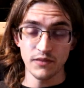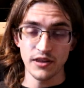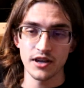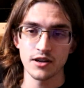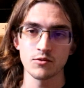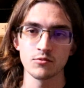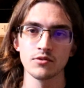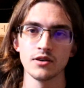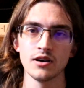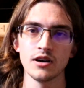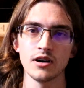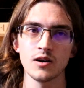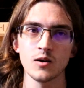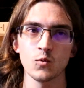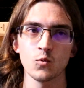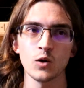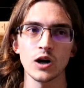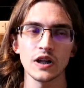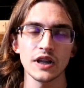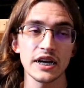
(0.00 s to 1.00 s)
And
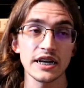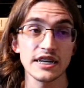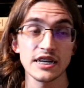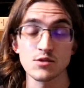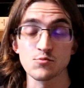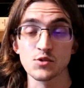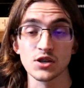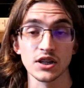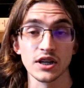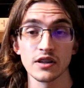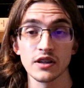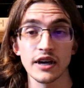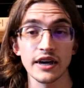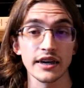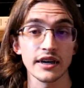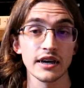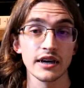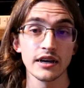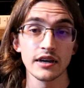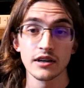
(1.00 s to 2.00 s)
while I did really like